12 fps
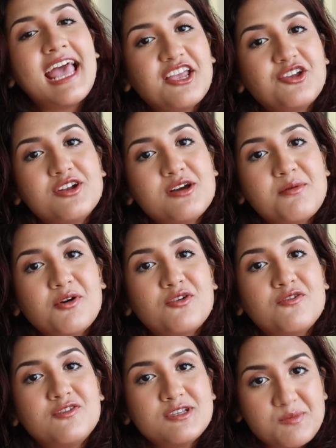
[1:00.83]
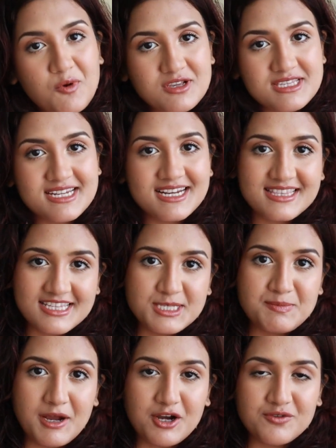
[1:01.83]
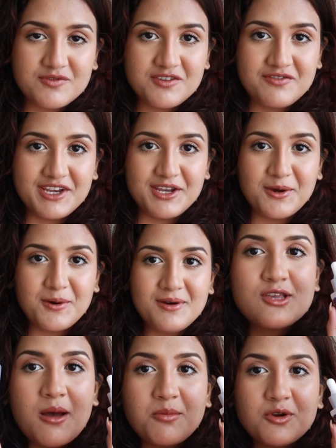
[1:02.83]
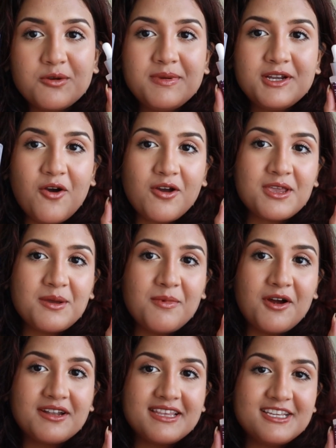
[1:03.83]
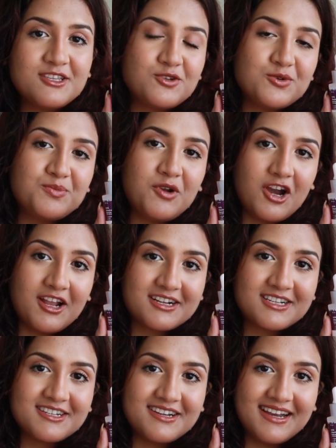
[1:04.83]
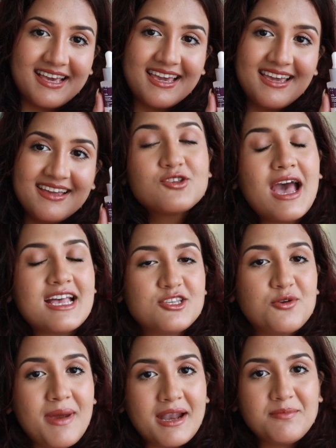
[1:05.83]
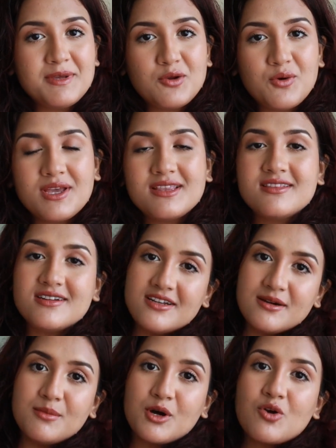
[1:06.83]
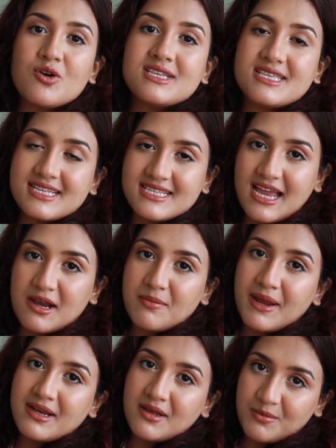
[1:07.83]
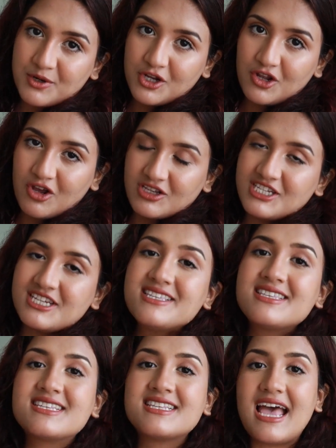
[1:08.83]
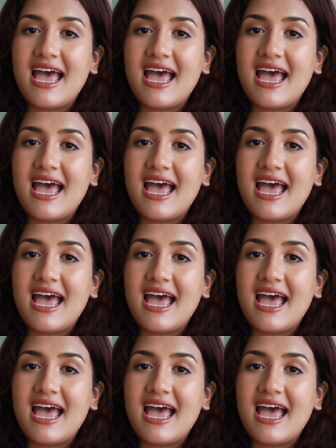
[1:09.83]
Thank you Dermaco for sponsoring this part of the video. So I'm going to be talking about these two products today. So as you might be knowing, the Dermaco is designed by dermatologists